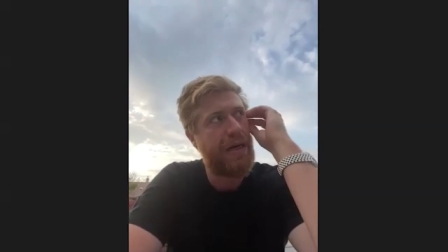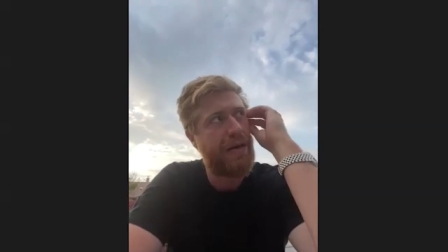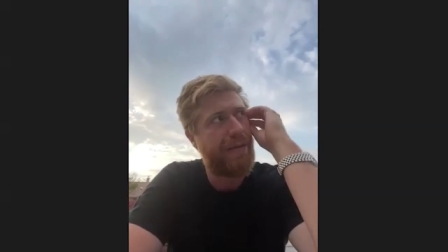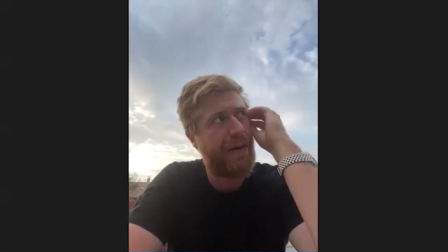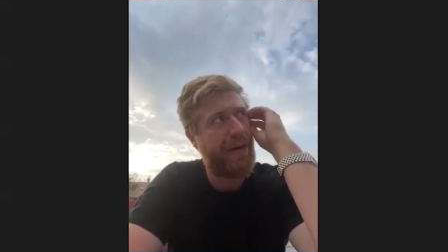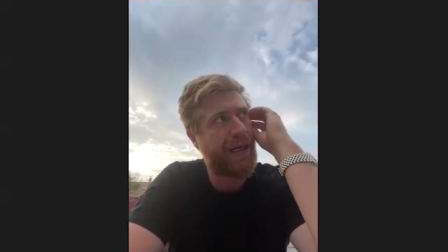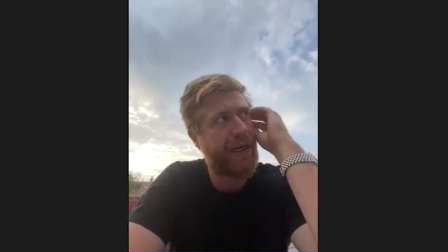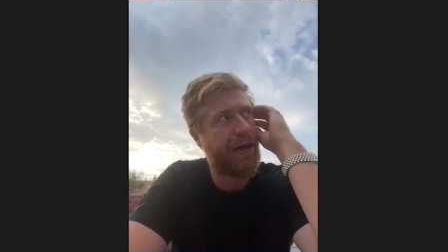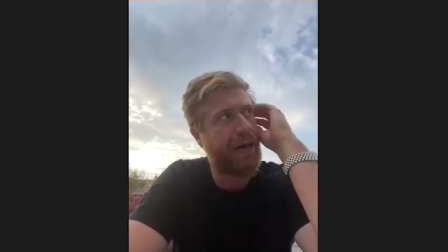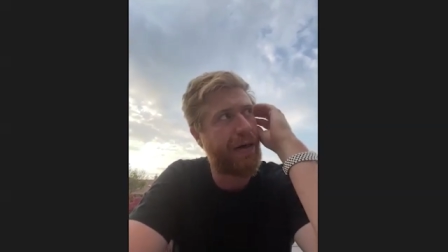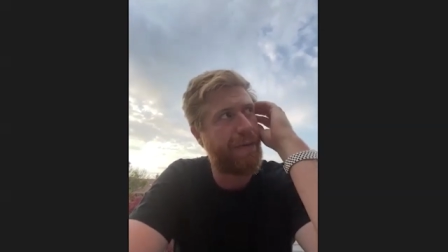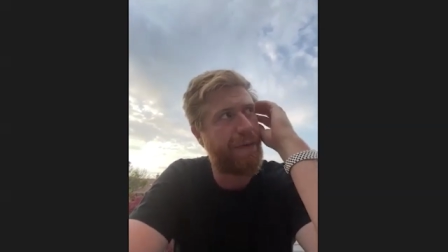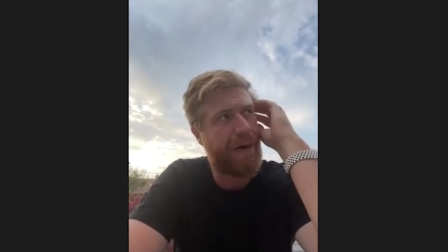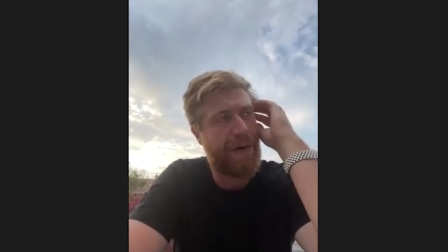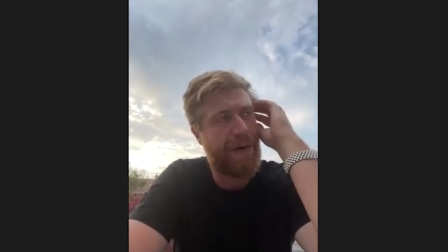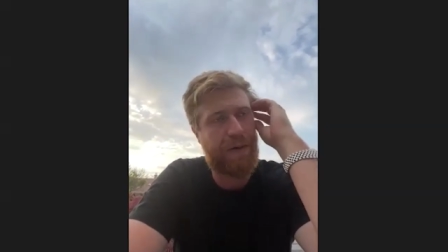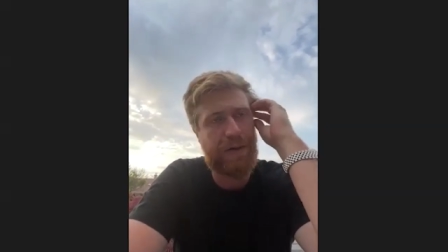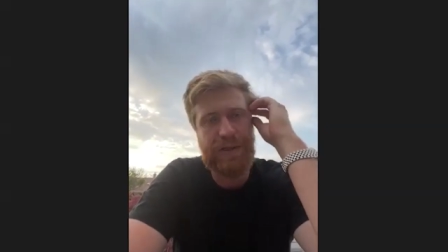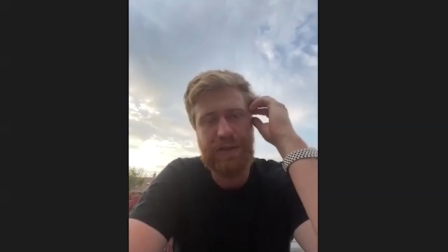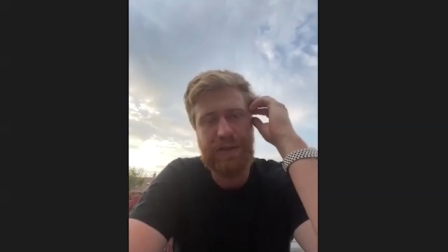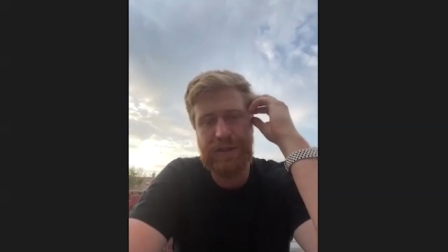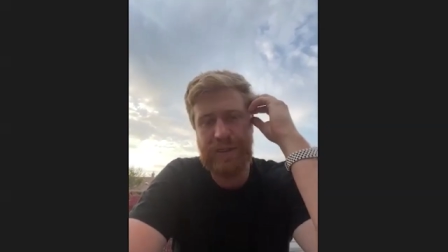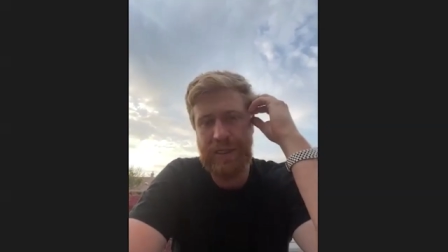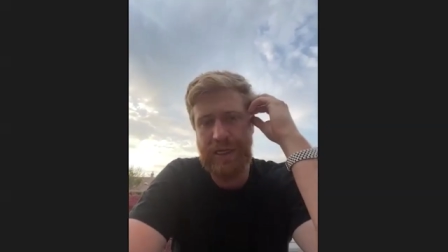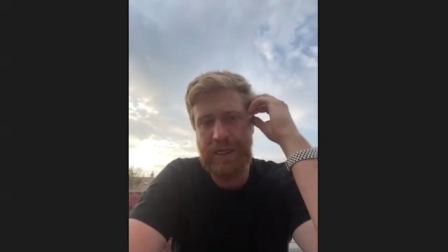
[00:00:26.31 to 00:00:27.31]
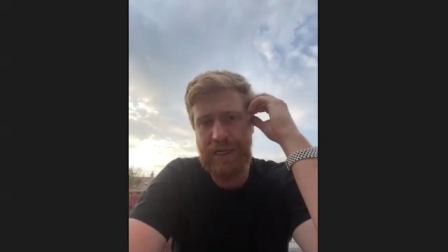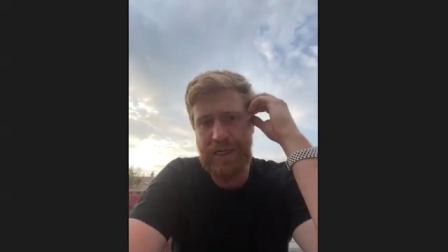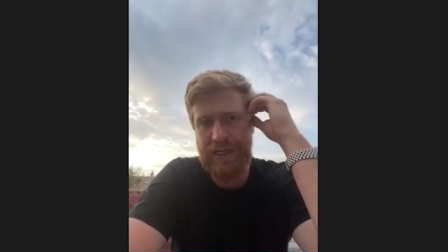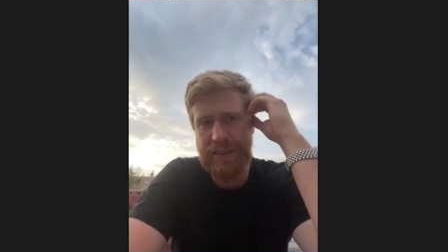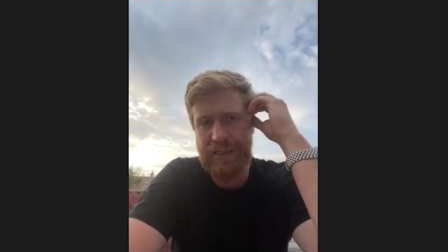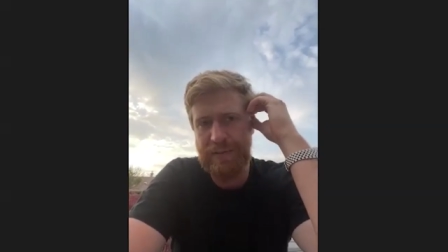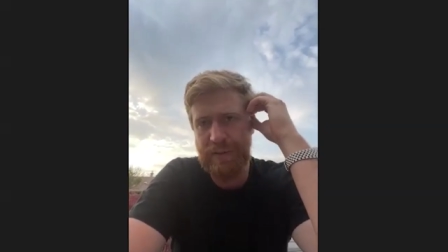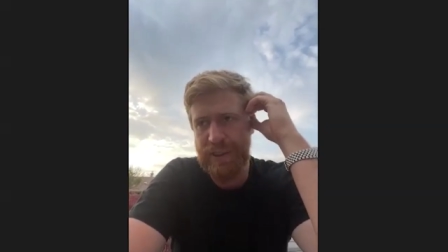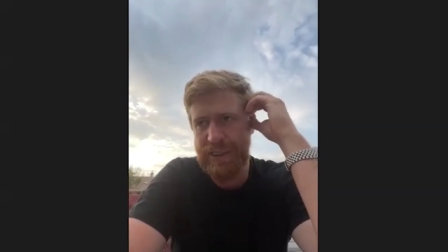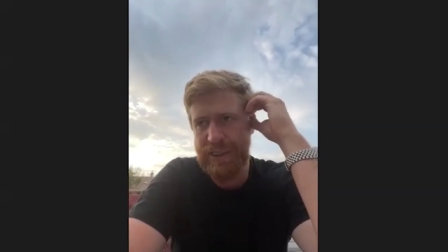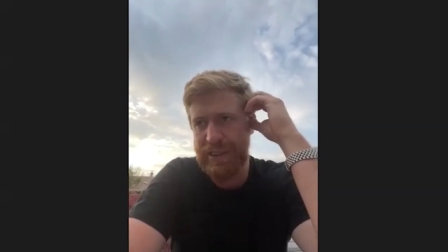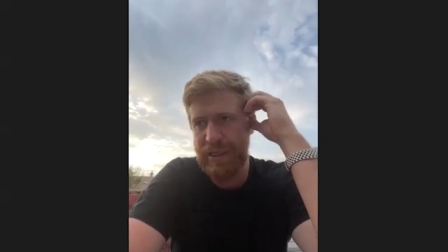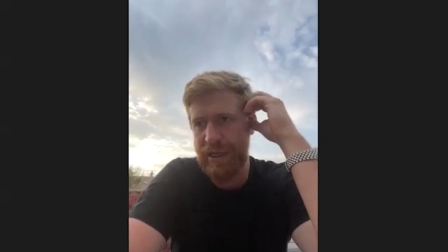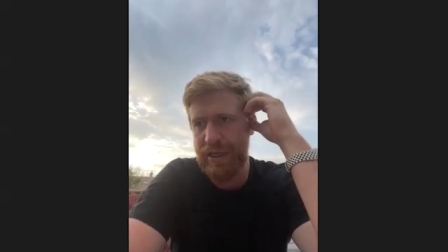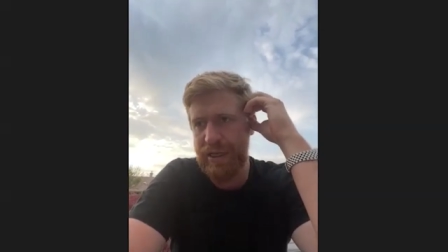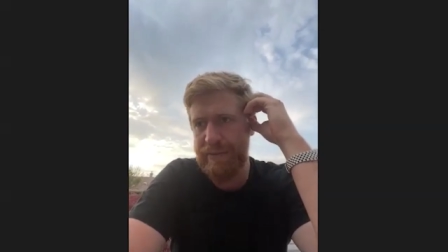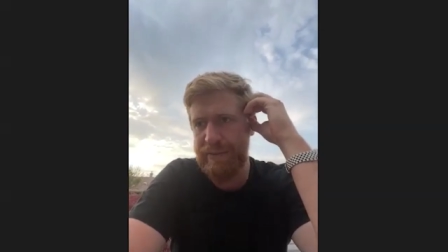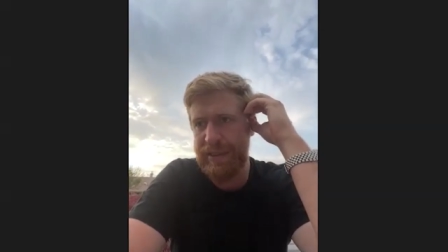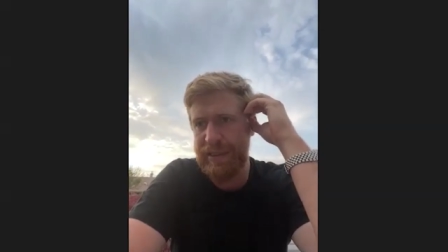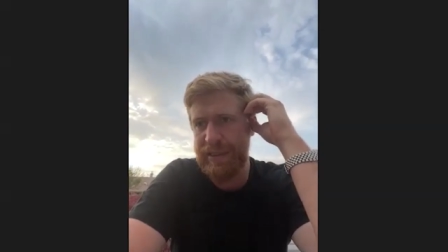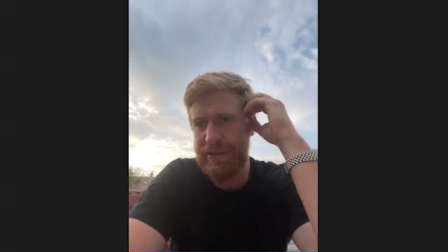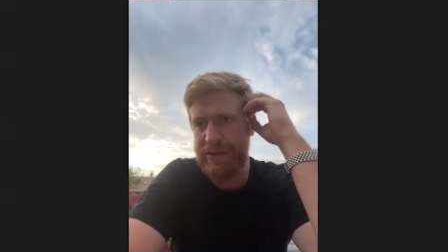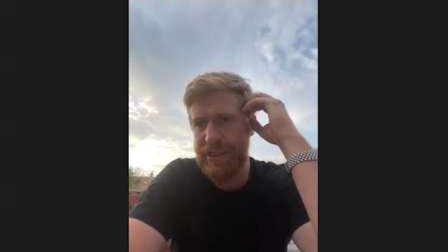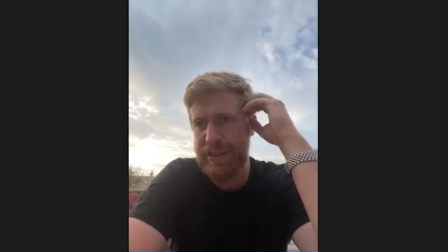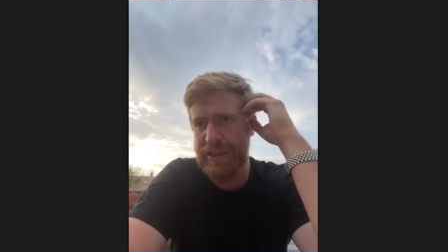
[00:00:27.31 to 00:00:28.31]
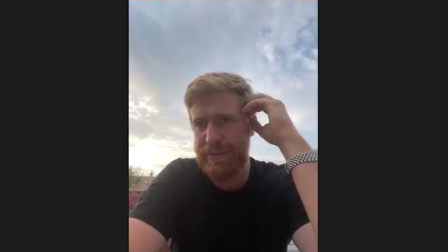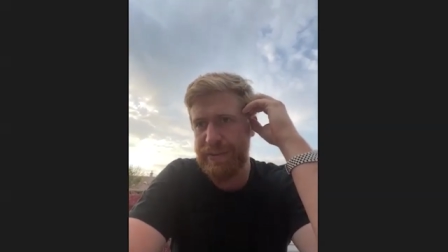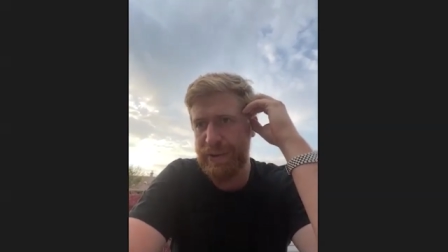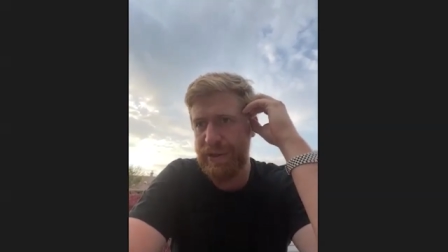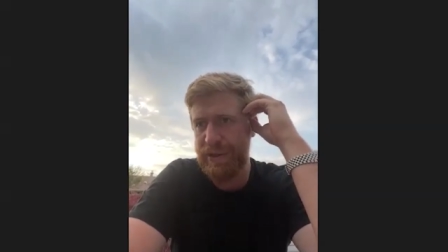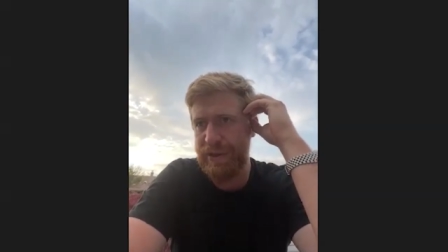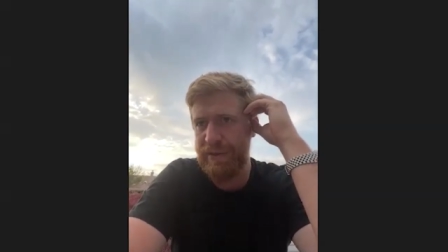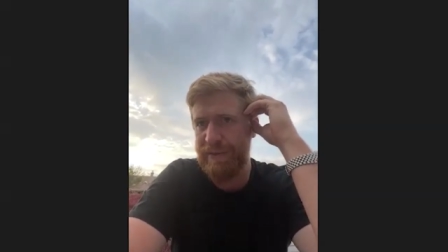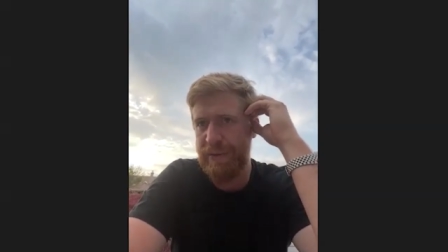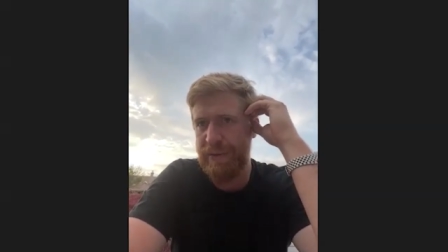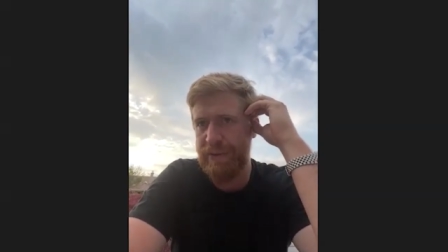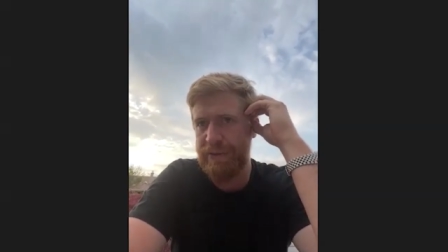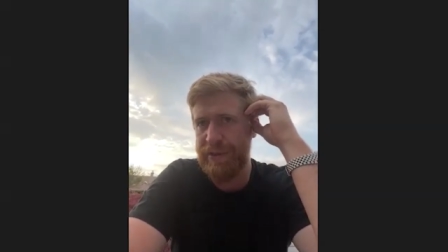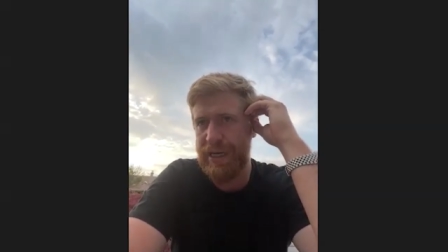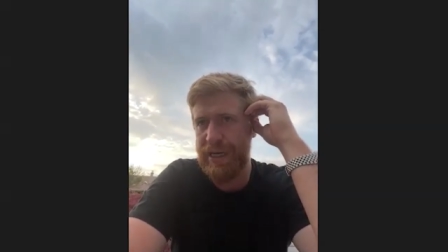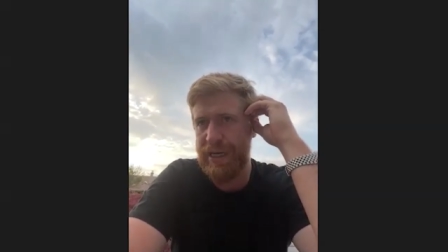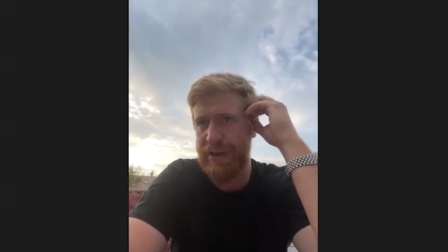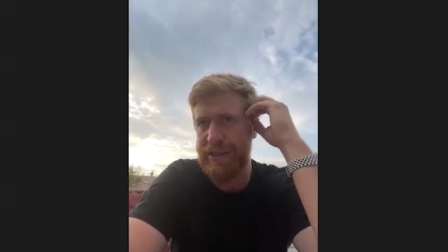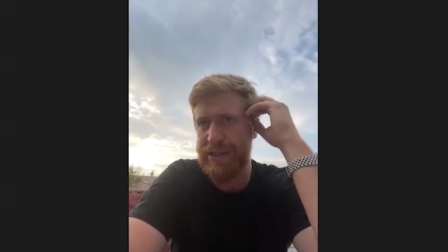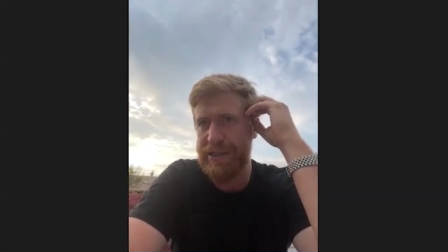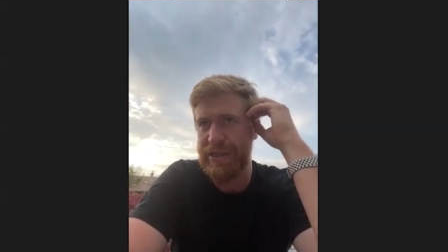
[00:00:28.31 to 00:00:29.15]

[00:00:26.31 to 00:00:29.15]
my girlfriend was uh, was telling me to just put the phone down.